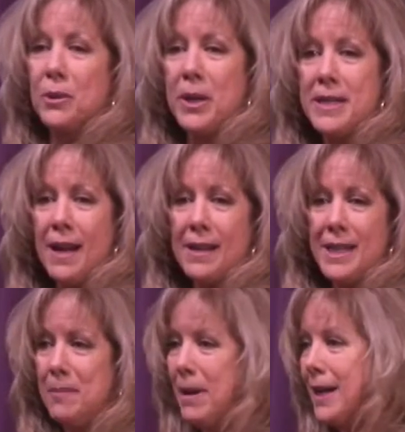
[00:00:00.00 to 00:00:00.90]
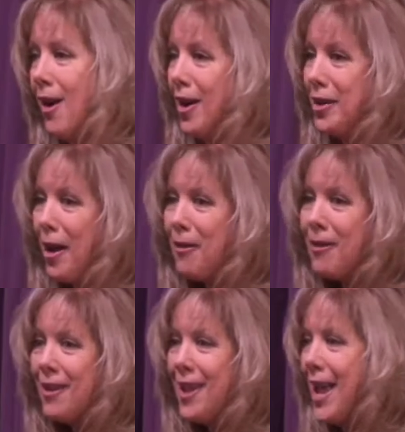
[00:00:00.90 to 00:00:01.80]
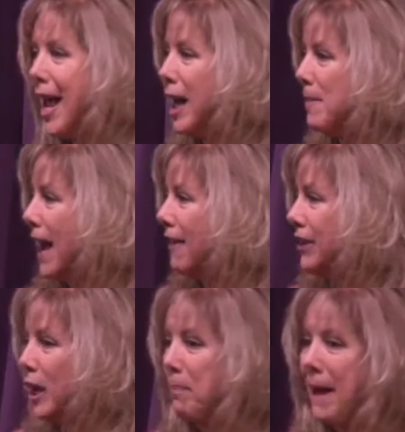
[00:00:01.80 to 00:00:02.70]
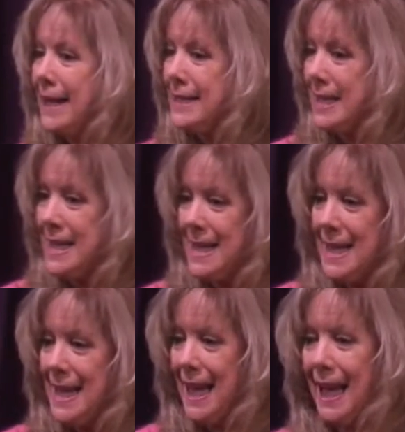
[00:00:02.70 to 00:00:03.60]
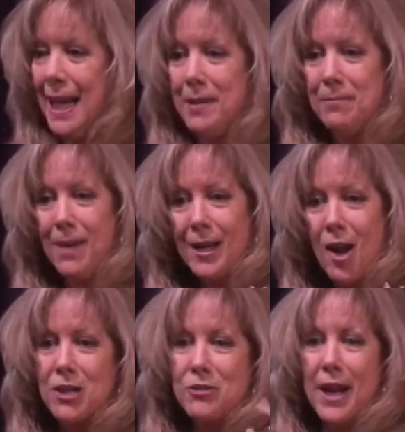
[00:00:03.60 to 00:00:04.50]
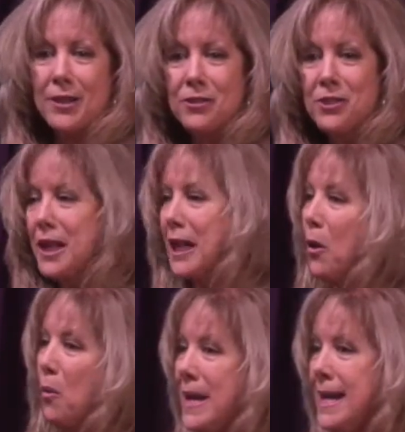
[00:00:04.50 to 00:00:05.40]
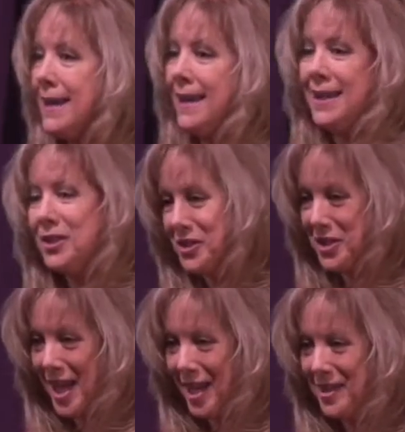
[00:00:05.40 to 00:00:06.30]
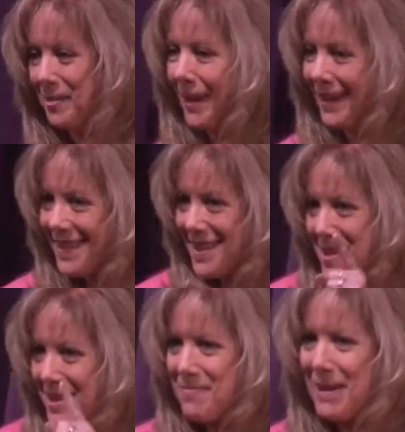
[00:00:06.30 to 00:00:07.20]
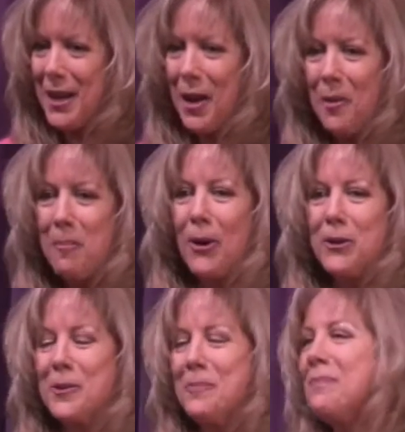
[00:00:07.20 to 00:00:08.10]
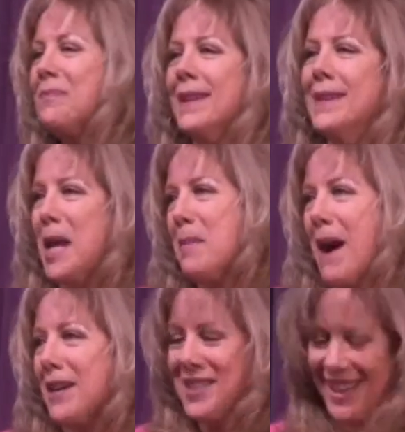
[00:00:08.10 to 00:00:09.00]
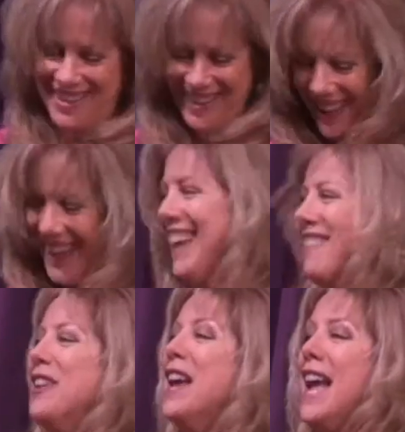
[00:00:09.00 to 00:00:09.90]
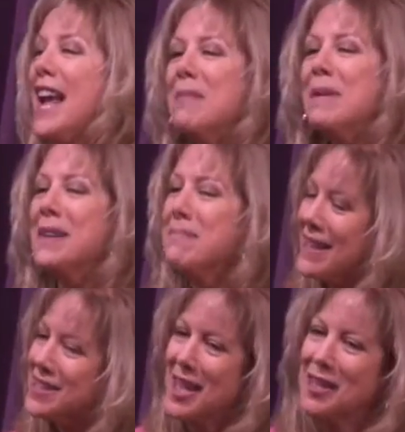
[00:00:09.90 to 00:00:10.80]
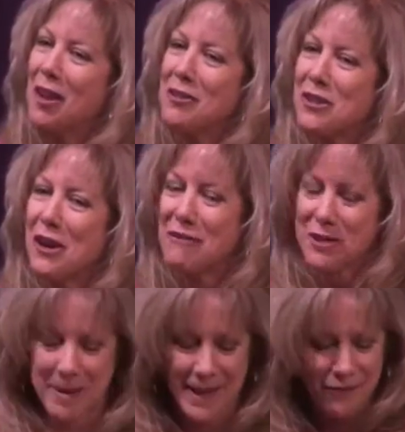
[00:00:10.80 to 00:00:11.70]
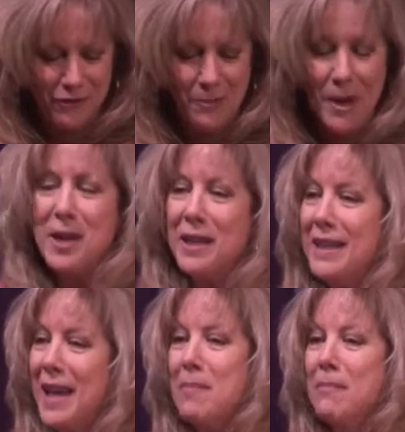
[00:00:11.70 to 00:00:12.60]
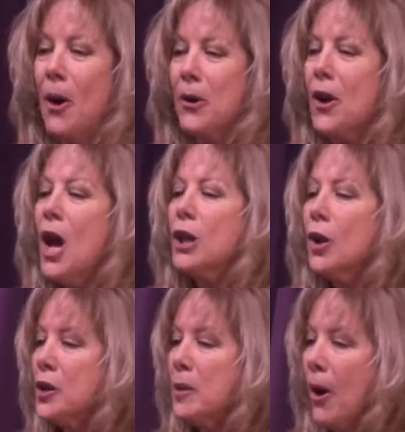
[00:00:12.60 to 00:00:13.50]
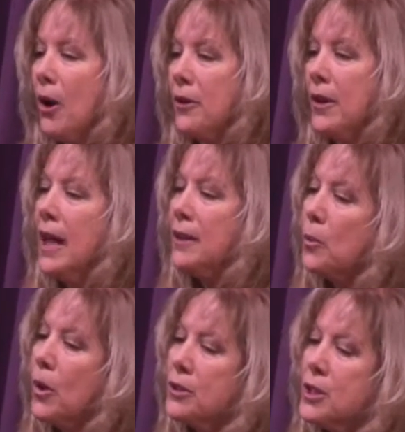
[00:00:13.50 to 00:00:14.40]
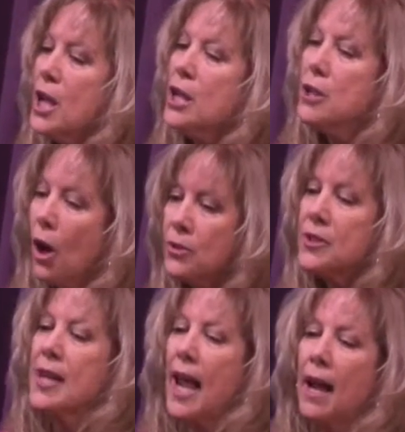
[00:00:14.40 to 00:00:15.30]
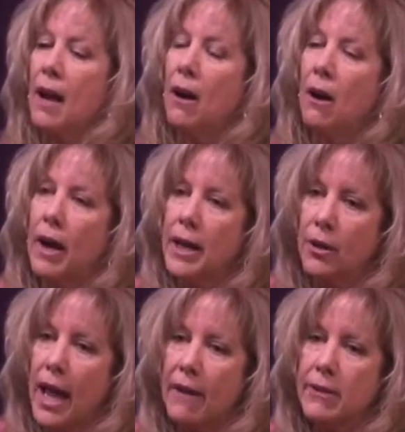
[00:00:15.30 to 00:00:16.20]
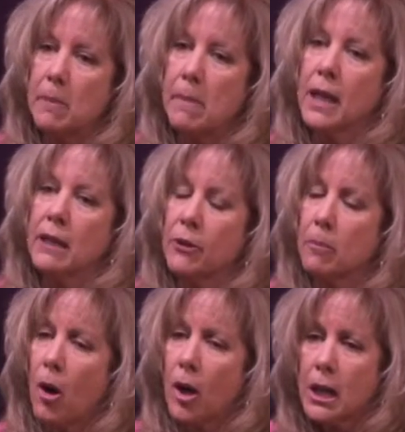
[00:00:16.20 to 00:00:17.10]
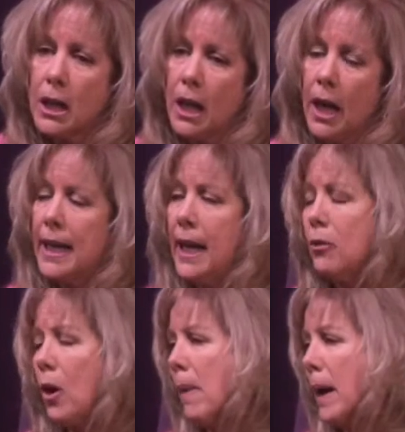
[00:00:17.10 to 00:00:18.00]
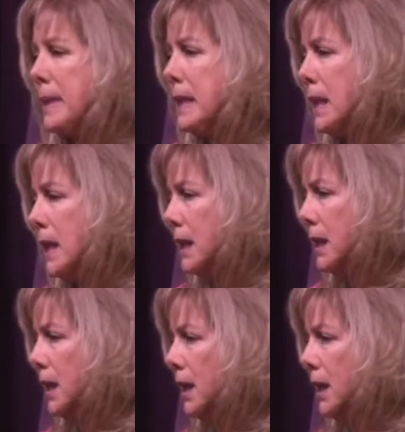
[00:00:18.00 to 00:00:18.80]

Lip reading: redone in my condo and I'm having it painted and my contractors are getting a week at Hilton Head. I'm like, bingo, barter, $10. It'd be the best $10 you ever spend if you get barter. Learn to barter. In other words, don't say, oh, I don't have any money for marketing, I can't grow my business.